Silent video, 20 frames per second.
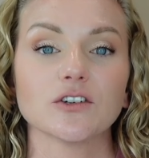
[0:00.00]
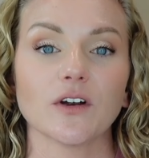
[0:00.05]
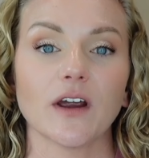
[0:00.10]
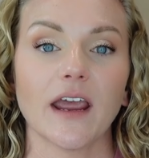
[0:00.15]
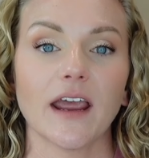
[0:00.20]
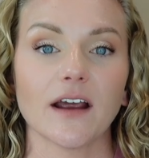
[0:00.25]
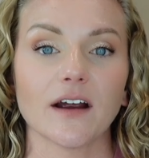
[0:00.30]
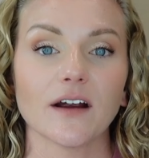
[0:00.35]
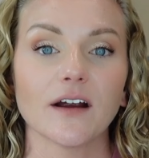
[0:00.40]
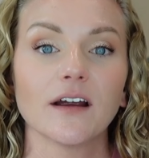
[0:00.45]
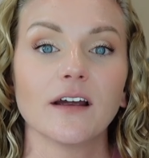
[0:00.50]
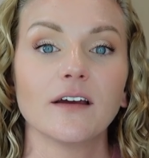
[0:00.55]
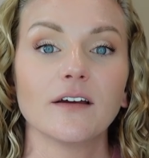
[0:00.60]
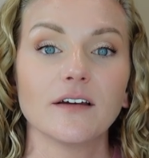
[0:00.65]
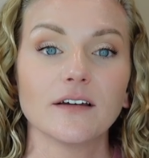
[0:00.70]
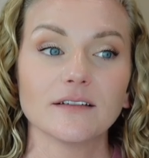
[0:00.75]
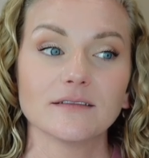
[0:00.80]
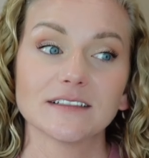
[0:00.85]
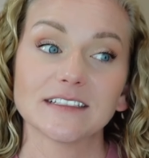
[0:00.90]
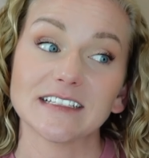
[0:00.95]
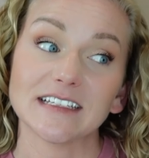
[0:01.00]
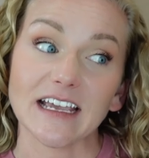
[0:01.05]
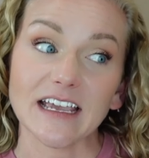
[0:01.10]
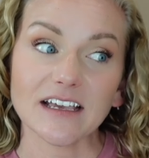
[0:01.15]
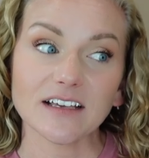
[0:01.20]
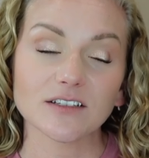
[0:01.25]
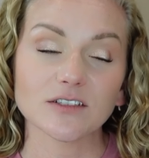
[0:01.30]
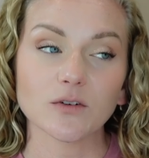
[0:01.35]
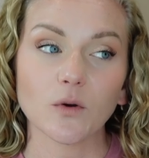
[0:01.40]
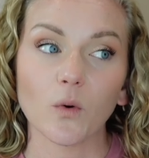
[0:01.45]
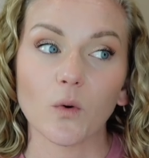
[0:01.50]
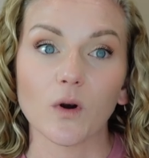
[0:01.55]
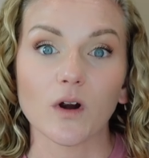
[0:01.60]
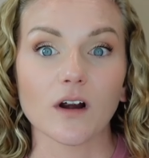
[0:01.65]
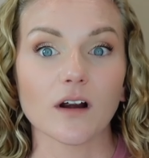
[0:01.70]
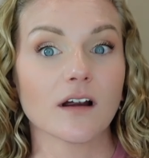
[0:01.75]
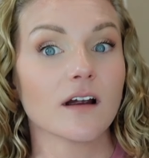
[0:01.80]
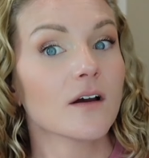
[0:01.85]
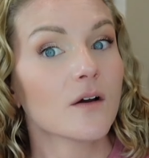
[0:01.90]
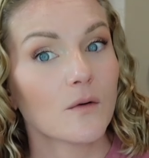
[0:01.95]
your hair sinks
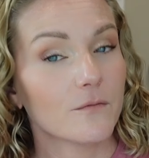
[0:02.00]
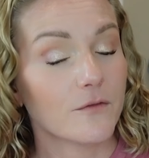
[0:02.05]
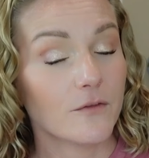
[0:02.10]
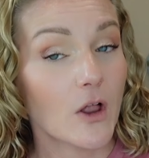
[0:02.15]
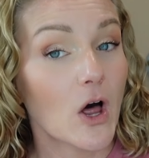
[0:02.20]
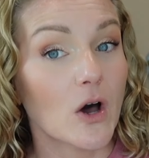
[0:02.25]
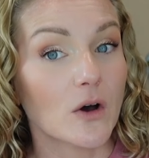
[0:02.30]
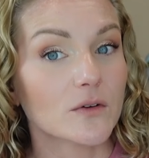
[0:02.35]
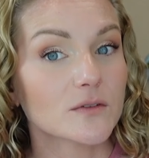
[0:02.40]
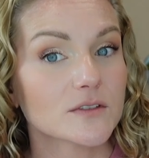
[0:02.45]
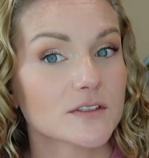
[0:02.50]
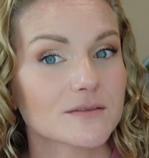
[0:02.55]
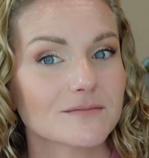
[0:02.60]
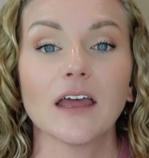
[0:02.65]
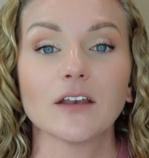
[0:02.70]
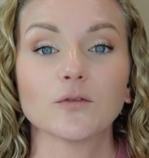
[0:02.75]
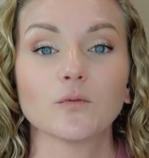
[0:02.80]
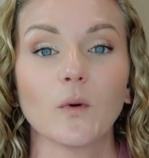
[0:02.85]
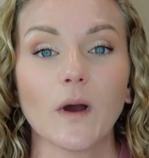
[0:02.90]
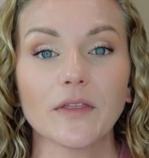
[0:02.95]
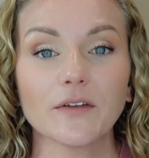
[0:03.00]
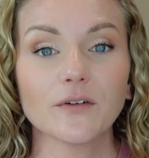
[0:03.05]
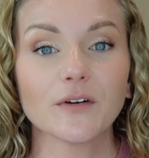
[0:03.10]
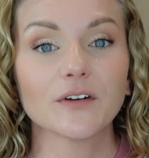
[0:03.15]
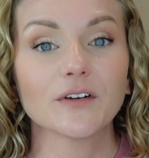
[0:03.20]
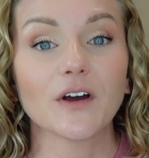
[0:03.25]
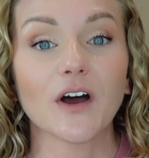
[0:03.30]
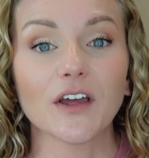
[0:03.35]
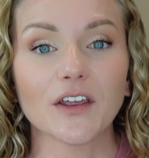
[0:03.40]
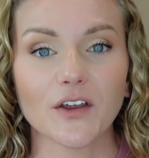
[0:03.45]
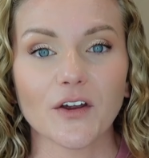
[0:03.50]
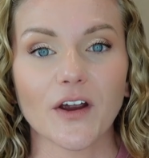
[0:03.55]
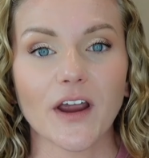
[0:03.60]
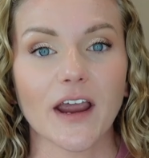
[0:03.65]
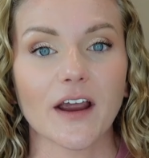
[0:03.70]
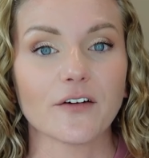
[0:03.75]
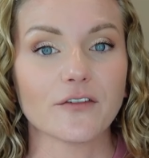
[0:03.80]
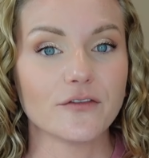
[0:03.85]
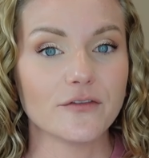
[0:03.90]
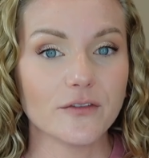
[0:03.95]
or floats and whether or not your
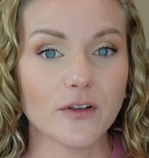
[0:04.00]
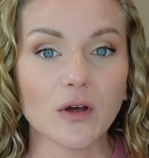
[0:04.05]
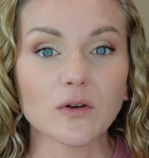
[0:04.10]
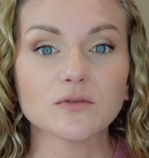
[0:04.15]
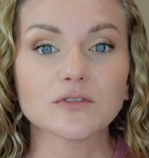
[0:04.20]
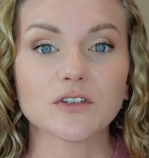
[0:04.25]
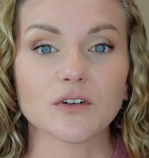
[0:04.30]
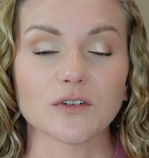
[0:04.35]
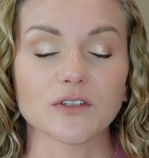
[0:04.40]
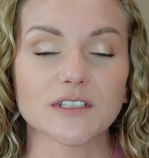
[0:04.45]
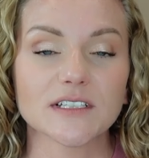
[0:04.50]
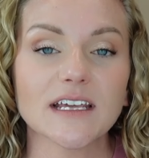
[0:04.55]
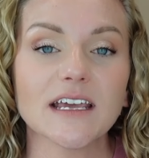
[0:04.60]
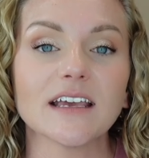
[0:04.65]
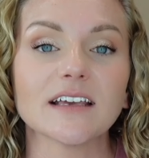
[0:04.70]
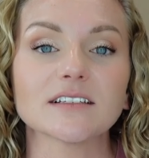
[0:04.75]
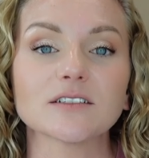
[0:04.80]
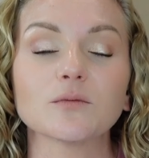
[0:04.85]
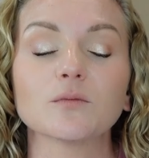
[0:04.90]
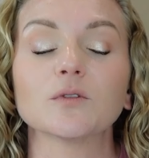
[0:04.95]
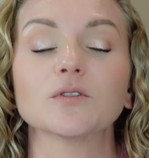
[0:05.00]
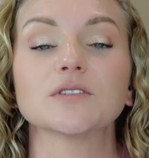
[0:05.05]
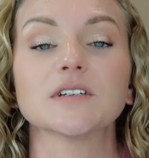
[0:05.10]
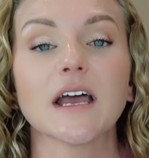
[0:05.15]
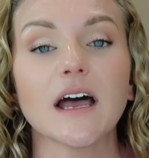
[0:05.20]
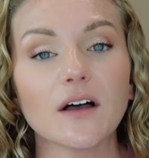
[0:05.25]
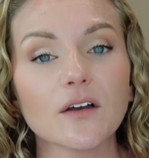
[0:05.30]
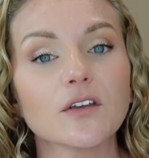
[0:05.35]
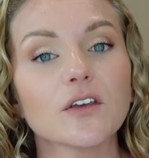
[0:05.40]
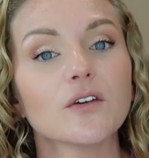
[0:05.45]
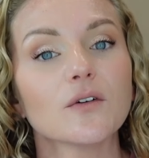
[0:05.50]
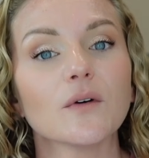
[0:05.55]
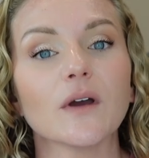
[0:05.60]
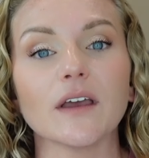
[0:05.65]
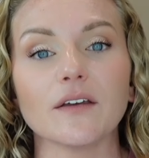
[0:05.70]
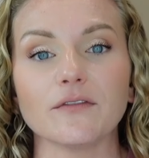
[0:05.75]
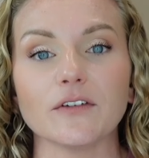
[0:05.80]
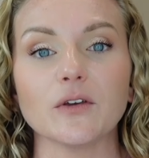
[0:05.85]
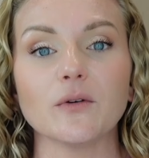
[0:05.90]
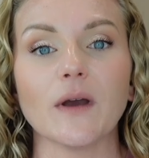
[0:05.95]
hair floats or sinks will tell you
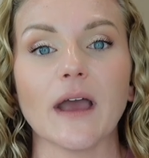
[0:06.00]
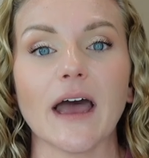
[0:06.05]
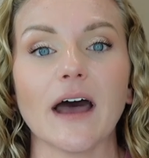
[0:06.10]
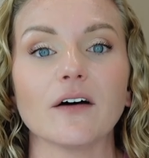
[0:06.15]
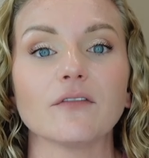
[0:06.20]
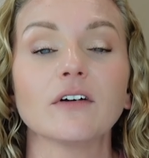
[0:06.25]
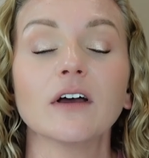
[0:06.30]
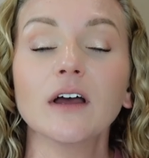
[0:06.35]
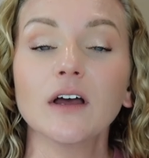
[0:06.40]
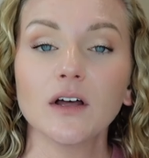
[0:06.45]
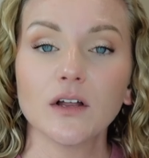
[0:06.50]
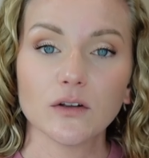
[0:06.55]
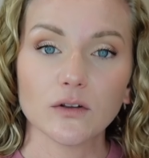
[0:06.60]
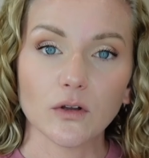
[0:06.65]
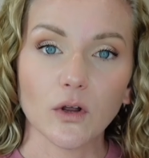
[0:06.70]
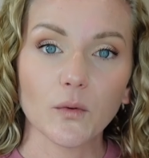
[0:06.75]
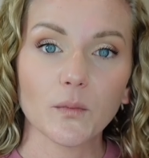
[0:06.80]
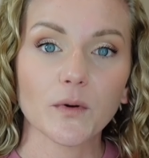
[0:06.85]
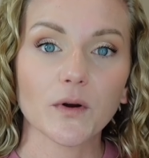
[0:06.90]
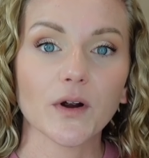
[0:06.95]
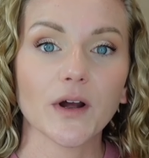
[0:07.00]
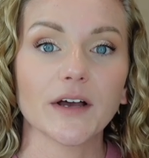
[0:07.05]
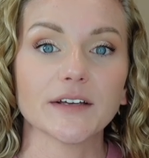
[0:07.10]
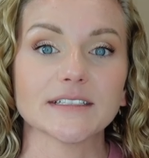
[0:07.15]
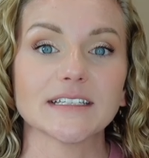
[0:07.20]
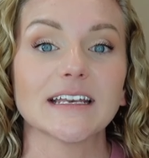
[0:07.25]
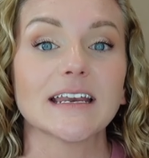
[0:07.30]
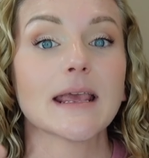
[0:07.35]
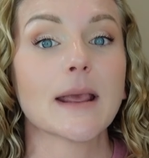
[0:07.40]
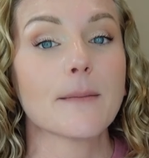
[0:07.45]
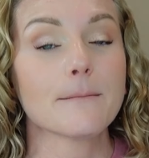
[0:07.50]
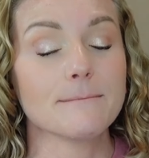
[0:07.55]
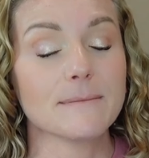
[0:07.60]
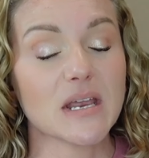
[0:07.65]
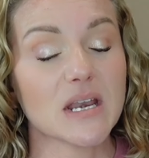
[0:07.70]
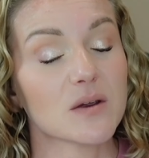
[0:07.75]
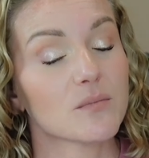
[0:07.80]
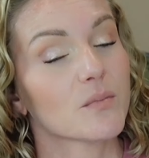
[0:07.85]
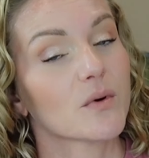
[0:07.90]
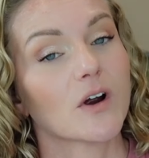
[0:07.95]
if you have low porosity,
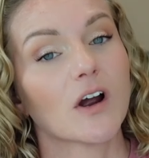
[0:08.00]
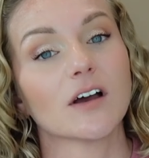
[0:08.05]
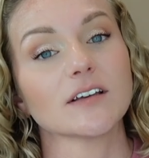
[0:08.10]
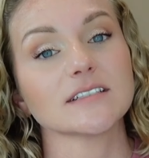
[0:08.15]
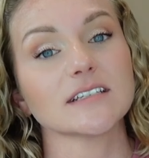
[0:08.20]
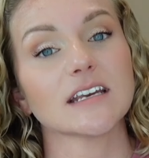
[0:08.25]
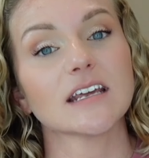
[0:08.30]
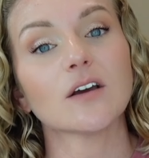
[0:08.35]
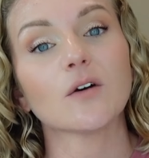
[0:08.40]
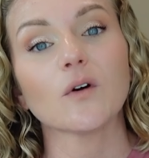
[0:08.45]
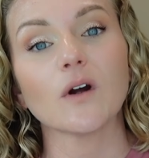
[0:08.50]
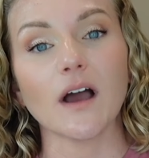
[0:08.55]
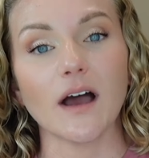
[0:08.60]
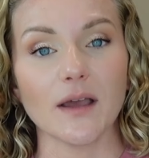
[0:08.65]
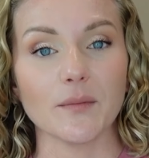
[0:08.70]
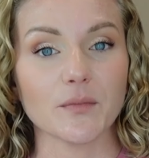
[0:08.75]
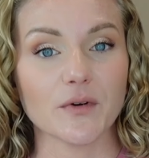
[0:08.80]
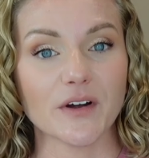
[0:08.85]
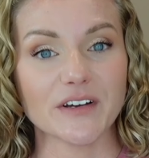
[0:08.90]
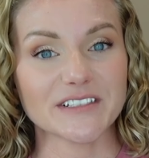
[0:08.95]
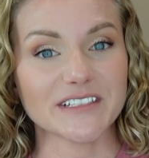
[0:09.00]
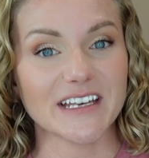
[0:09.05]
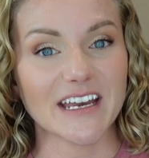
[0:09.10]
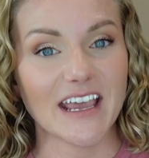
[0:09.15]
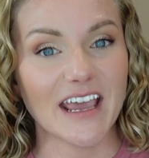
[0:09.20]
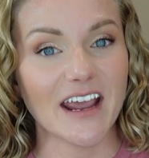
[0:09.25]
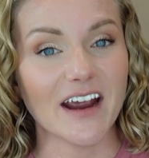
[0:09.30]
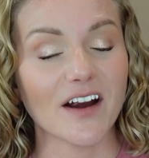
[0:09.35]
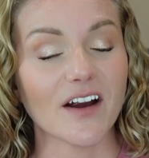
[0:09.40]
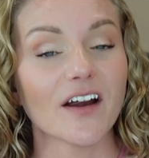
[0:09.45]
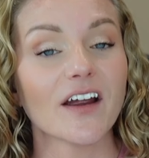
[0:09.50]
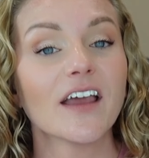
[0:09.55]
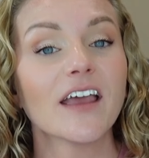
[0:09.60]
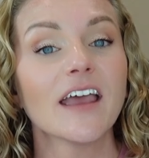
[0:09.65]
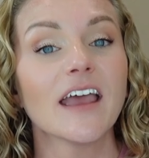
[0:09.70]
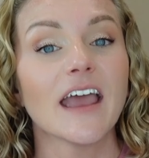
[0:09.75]
medium porosity, or high porosity hair.